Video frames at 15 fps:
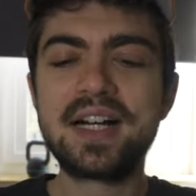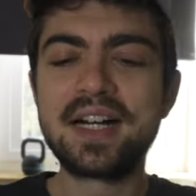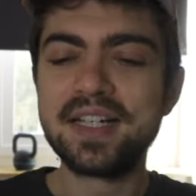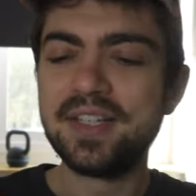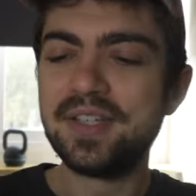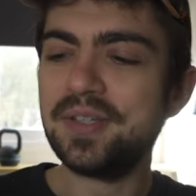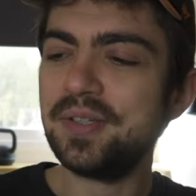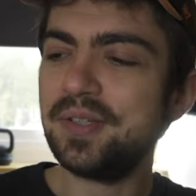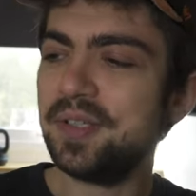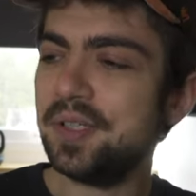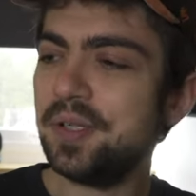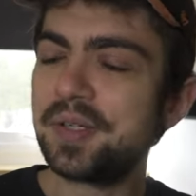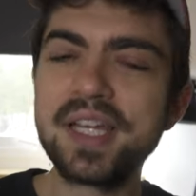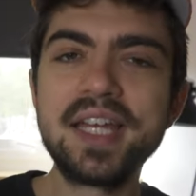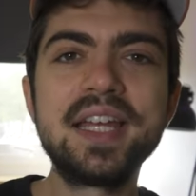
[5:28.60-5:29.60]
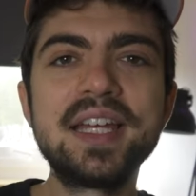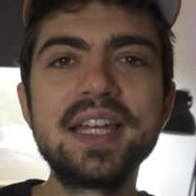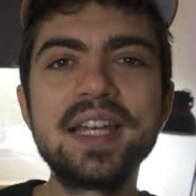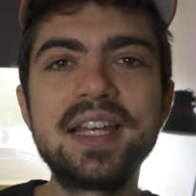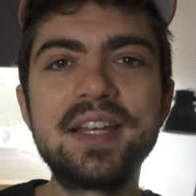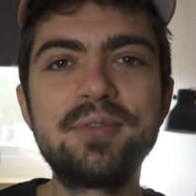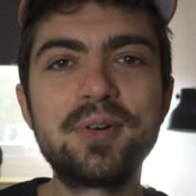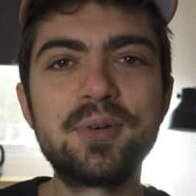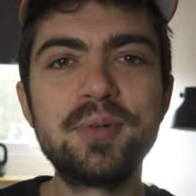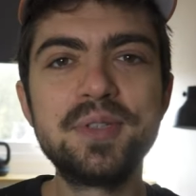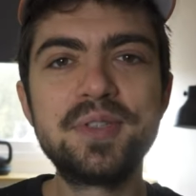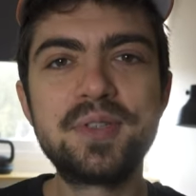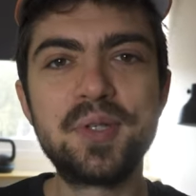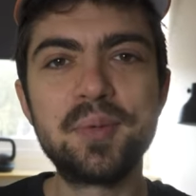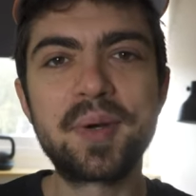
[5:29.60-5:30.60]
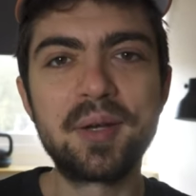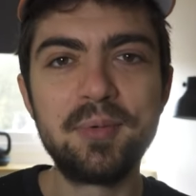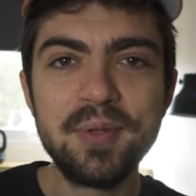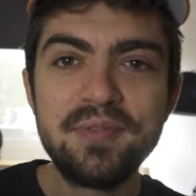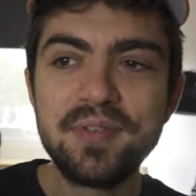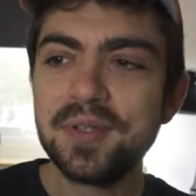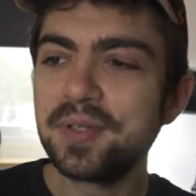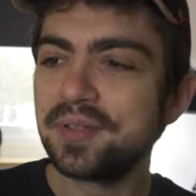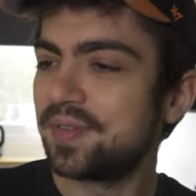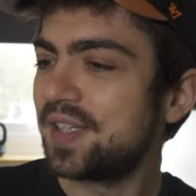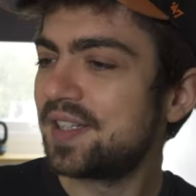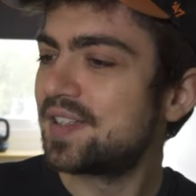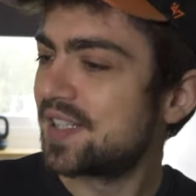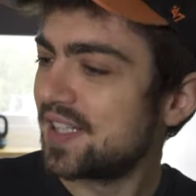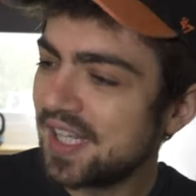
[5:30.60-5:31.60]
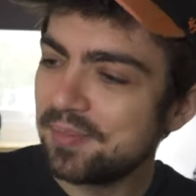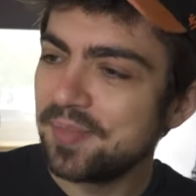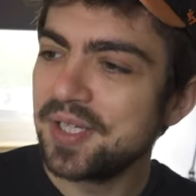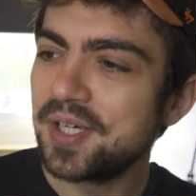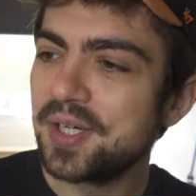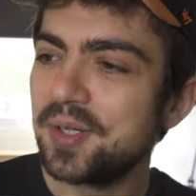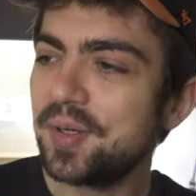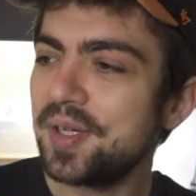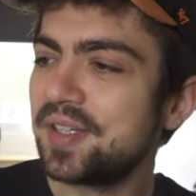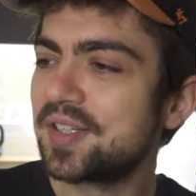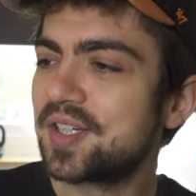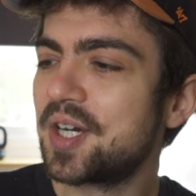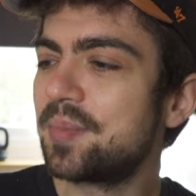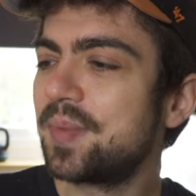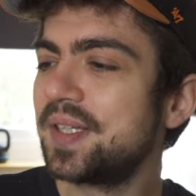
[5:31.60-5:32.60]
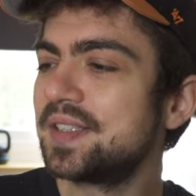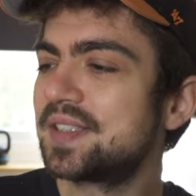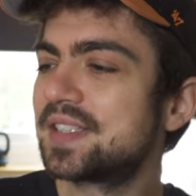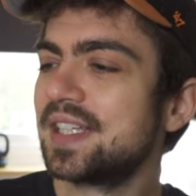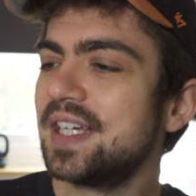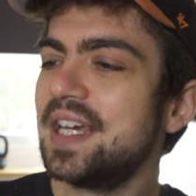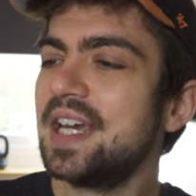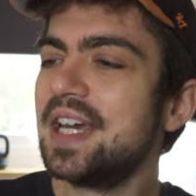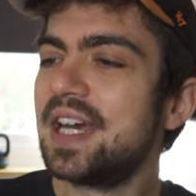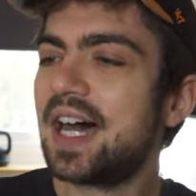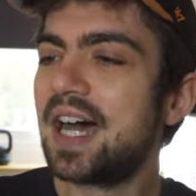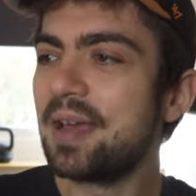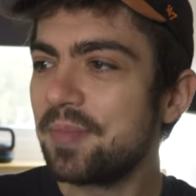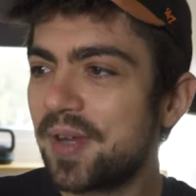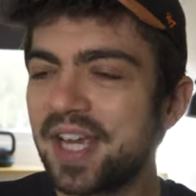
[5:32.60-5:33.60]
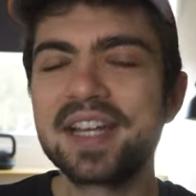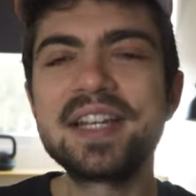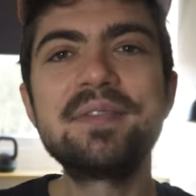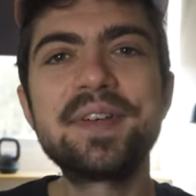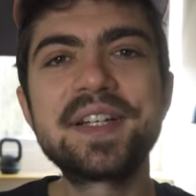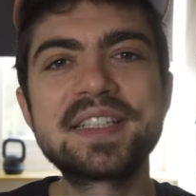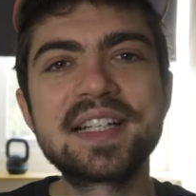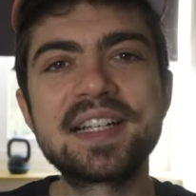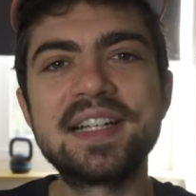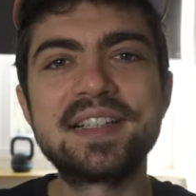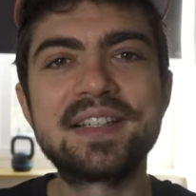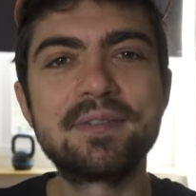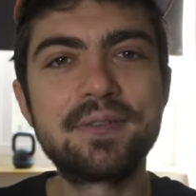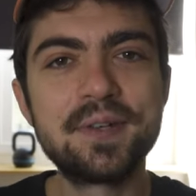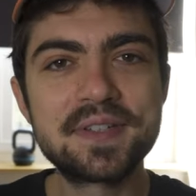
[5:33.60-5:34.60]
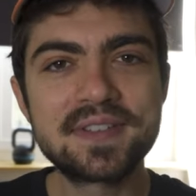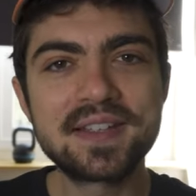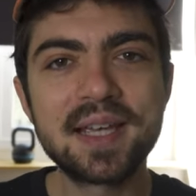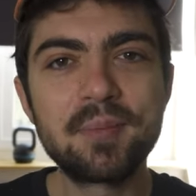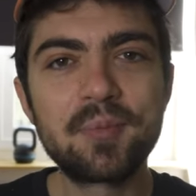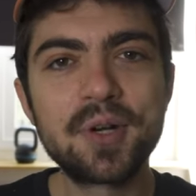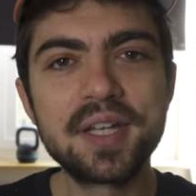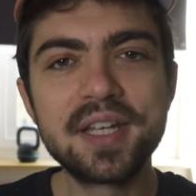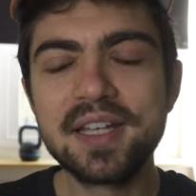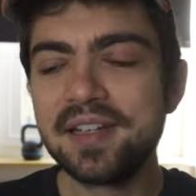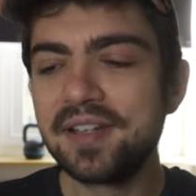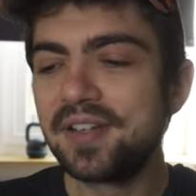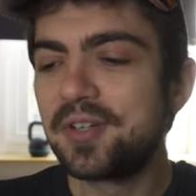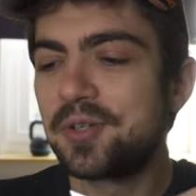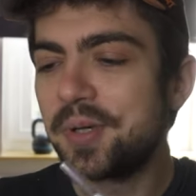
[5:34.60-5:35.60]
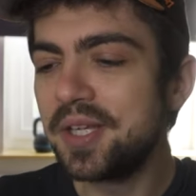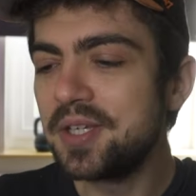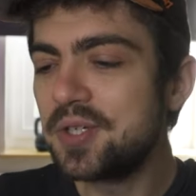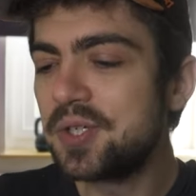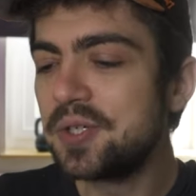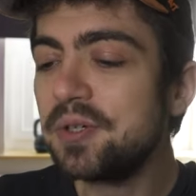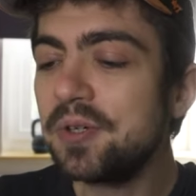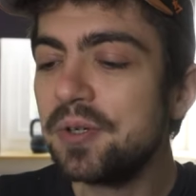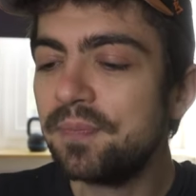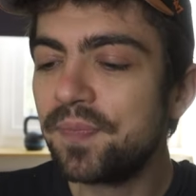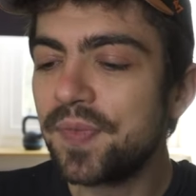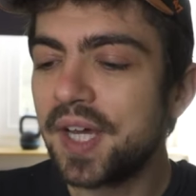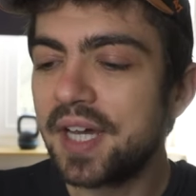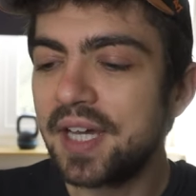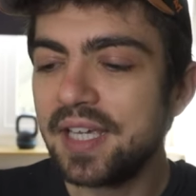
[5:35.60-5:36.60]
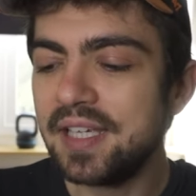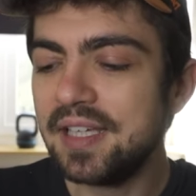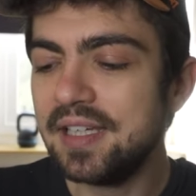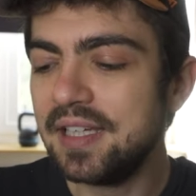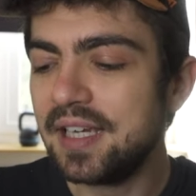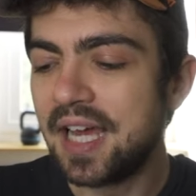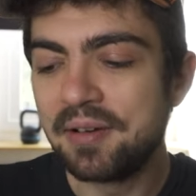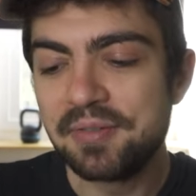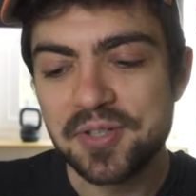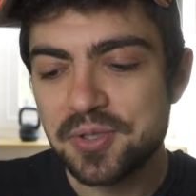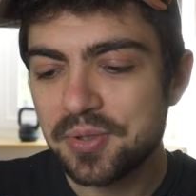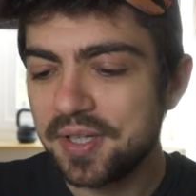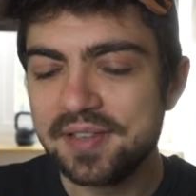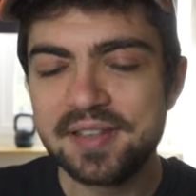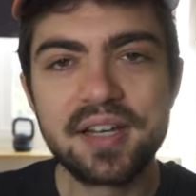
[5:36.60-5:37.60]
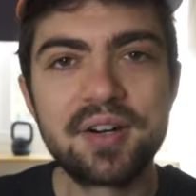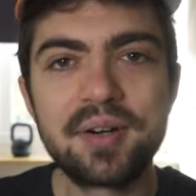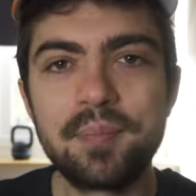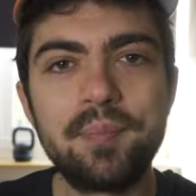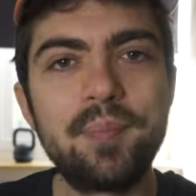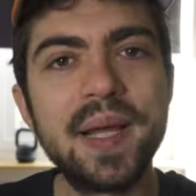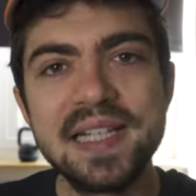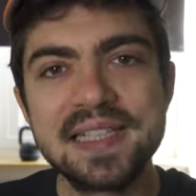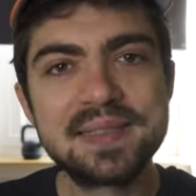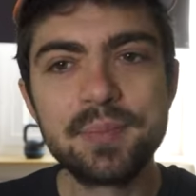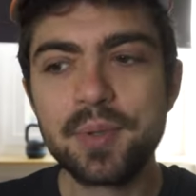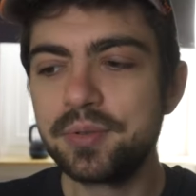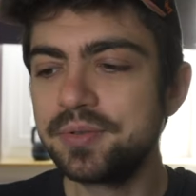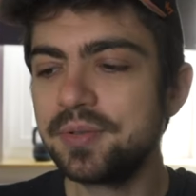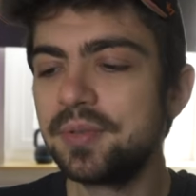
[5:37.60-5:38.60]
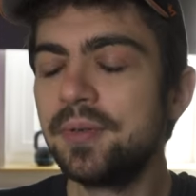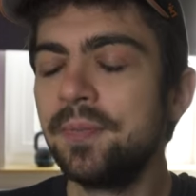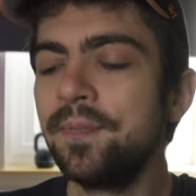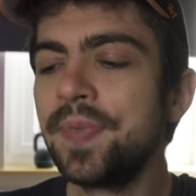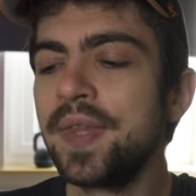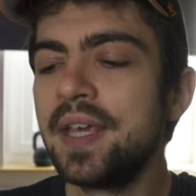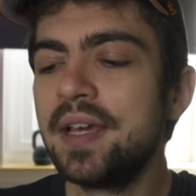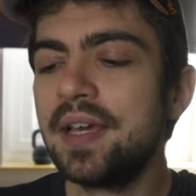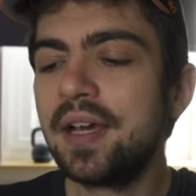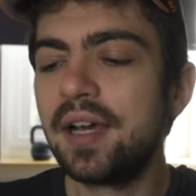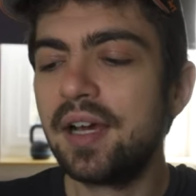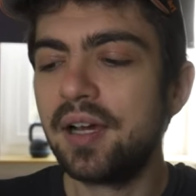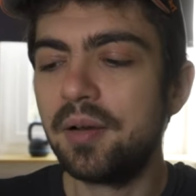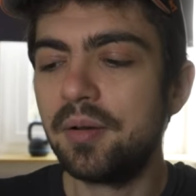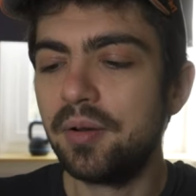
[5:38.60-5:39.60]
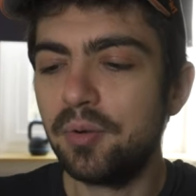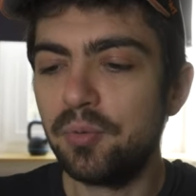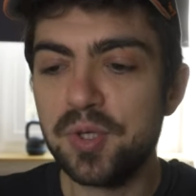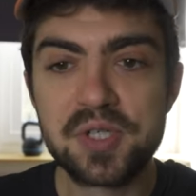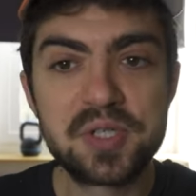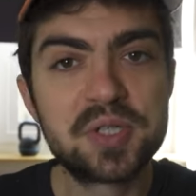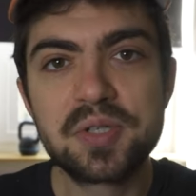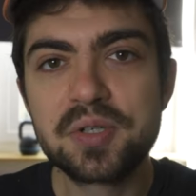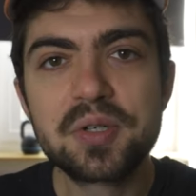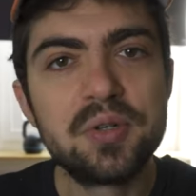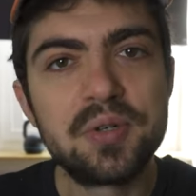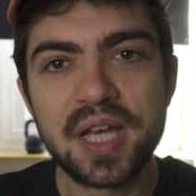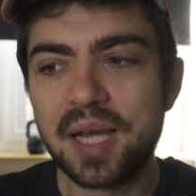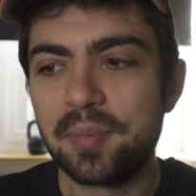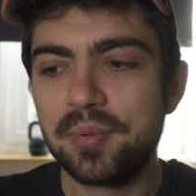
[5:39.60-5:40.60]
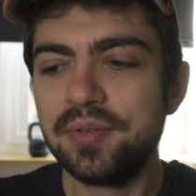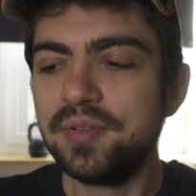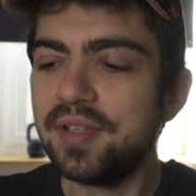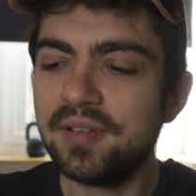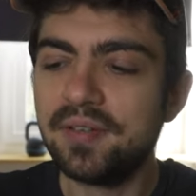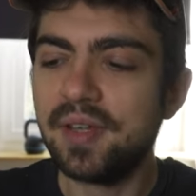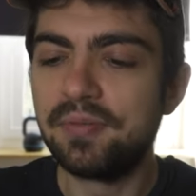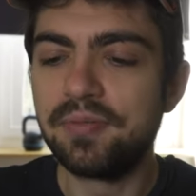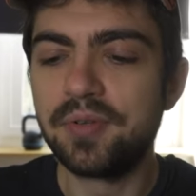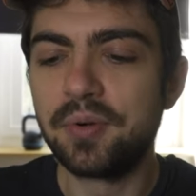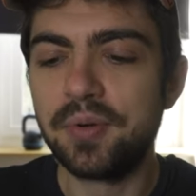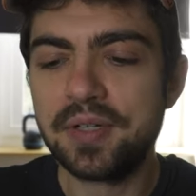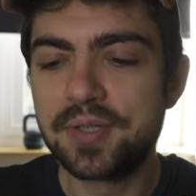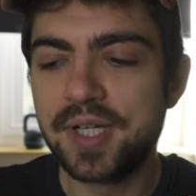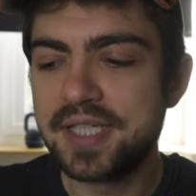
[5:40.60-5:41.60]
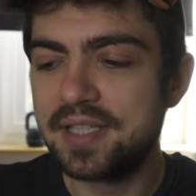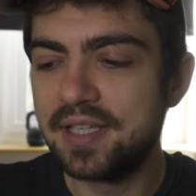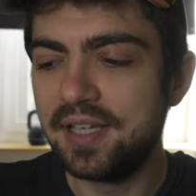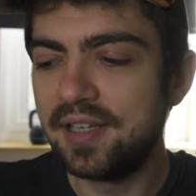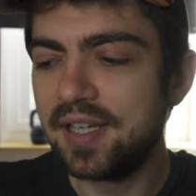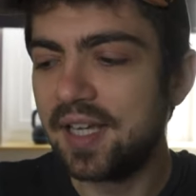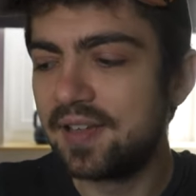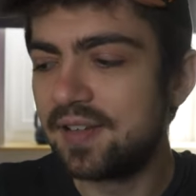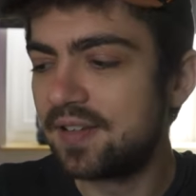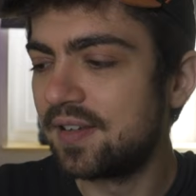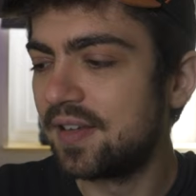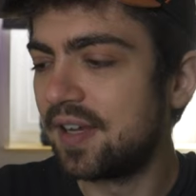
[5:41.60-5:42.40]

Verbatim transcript: Are you looking forward to my review of it? Let me know in the comments. I'm kind of excited. First time running in an Atreyu shoe. I haven't tried their base model, uh, which could happen if you're interested in that.